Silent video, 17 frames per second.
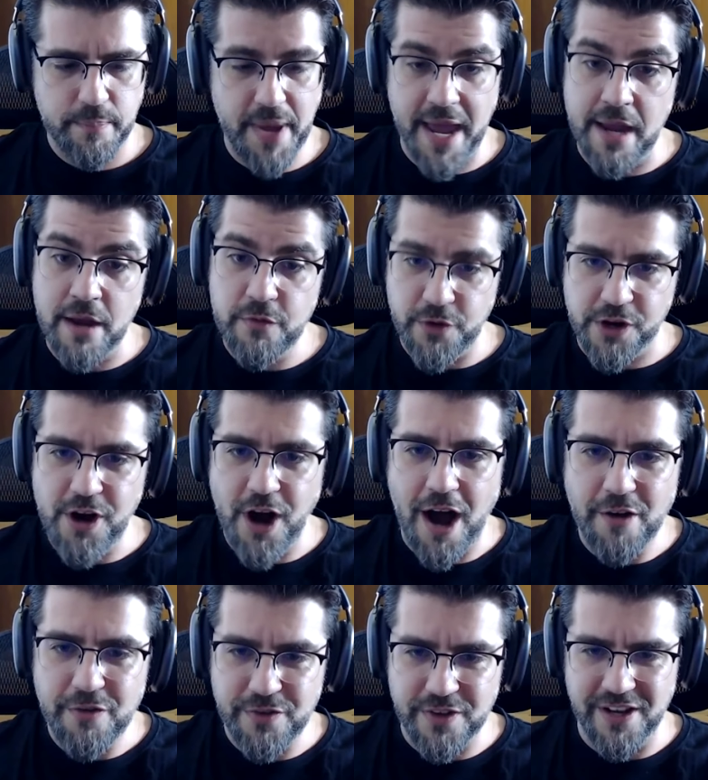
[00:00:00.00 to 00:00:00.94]
paying for
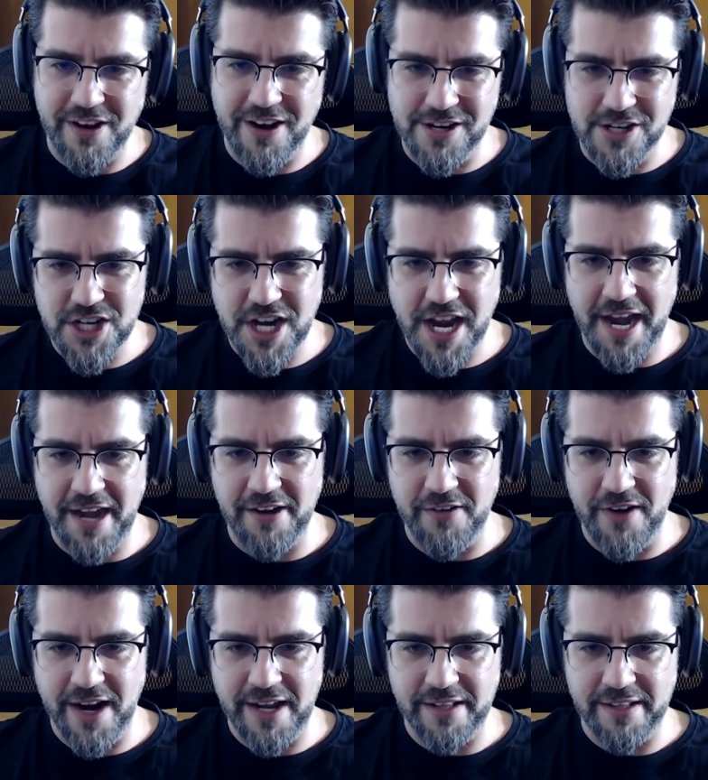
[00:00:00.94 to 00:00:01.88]
coffee on chain,
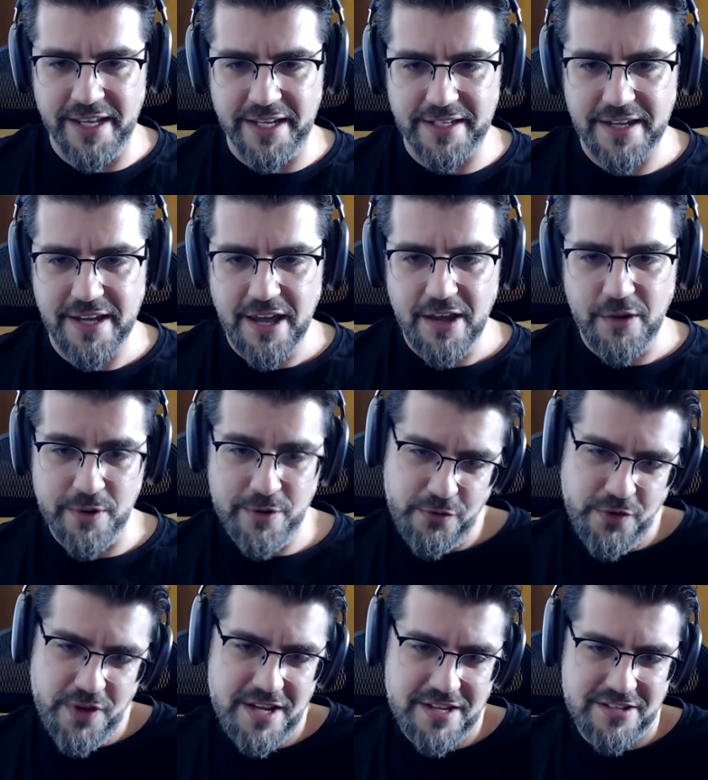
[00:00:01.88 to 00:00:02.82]
right? Like when
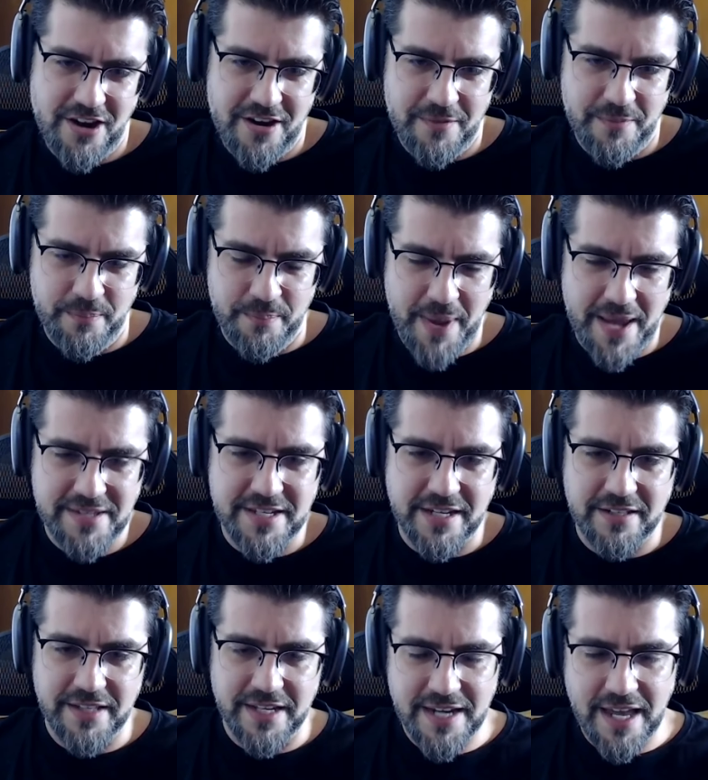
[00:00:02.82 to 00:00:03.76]
fees are
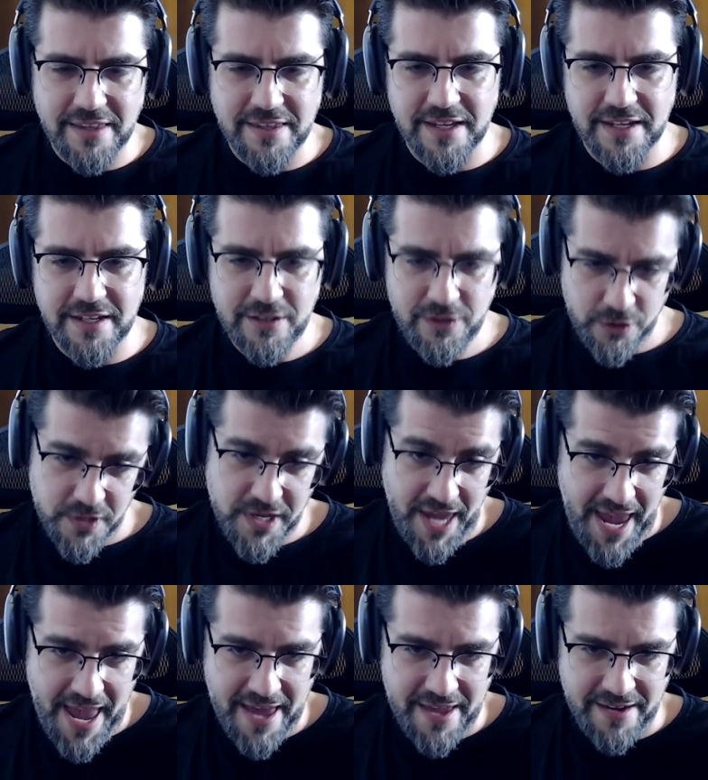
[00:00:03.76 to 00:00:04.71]
basically nothing, you
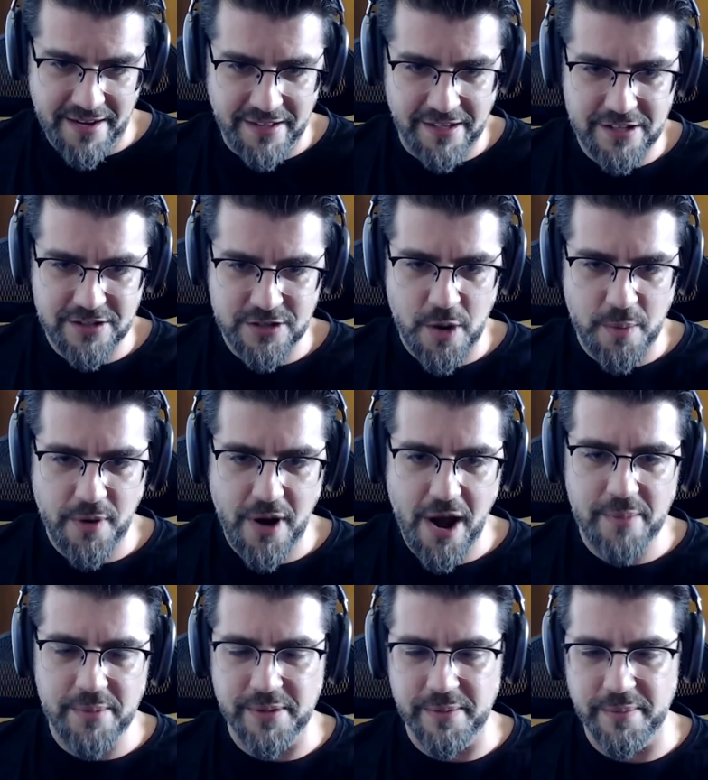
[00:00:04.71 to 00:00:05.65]
can, and it's no mm-hmm.
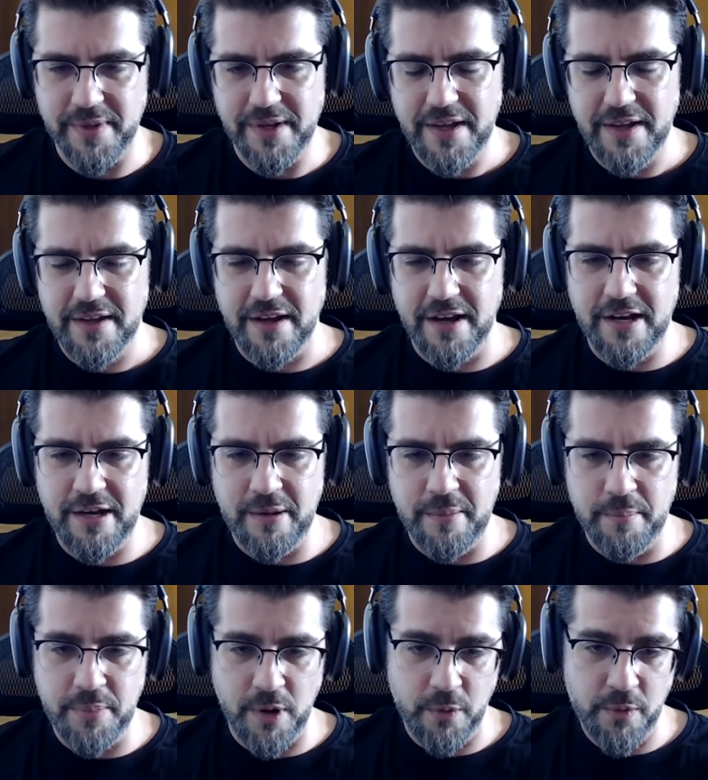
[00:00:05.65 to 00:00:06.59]
problem.
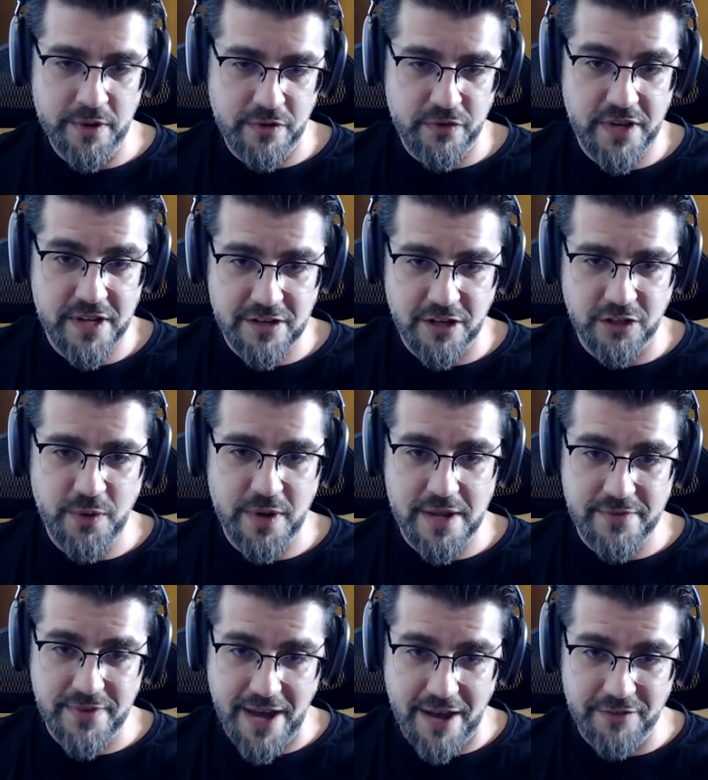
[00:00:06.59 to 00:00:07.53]
Um, but when fees are
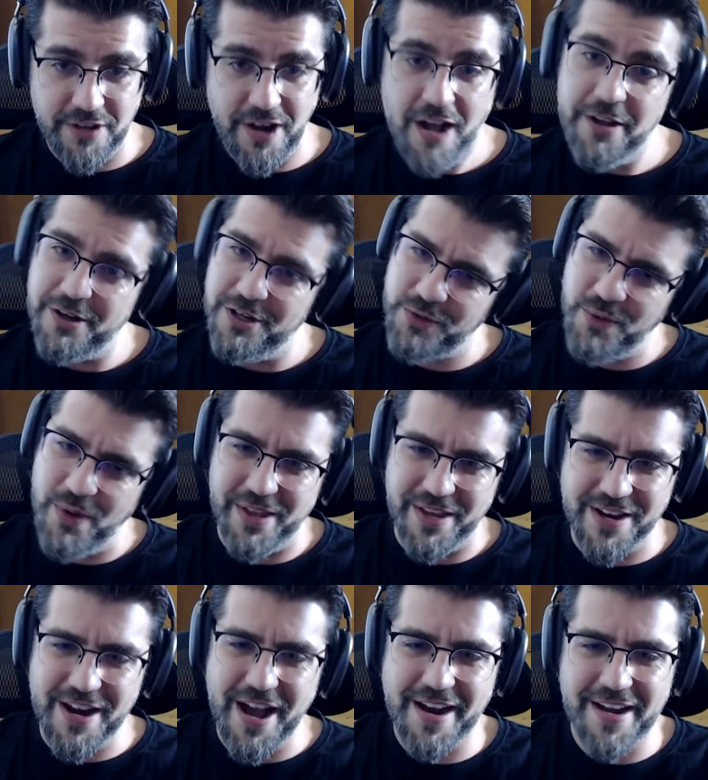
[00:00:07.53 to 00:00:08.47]
$25, well,
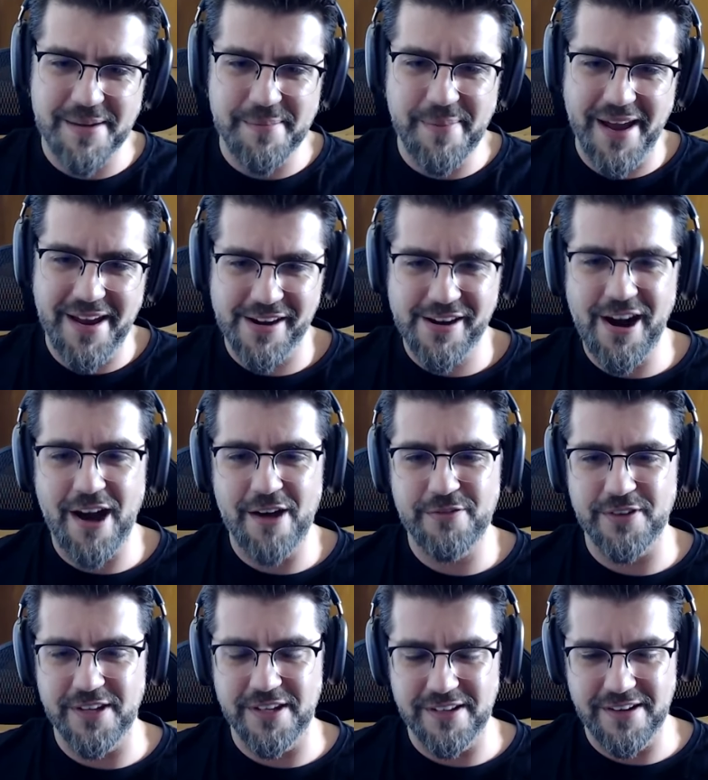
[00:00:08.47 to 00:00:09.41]
you're not going to buy your
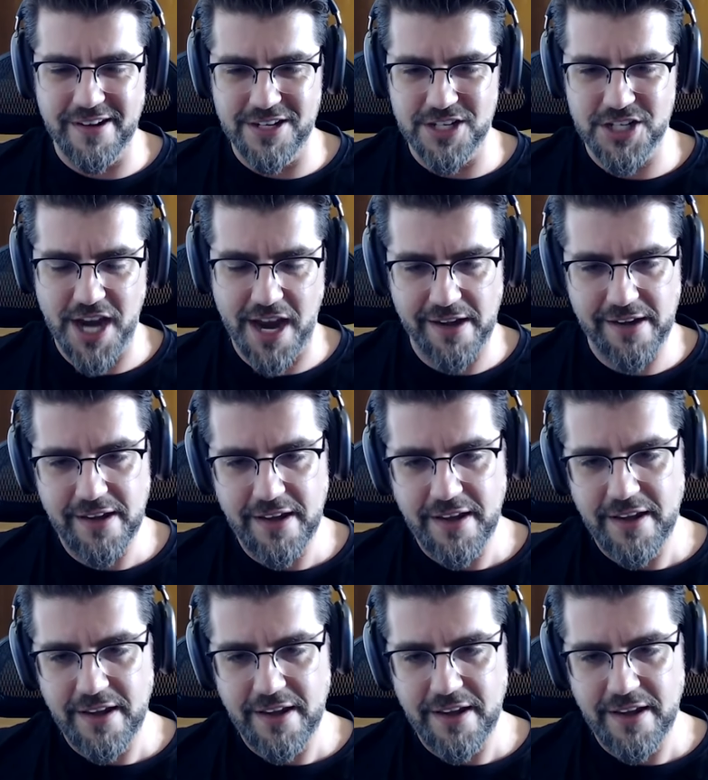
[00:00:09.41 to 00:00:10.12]
coffee on chain.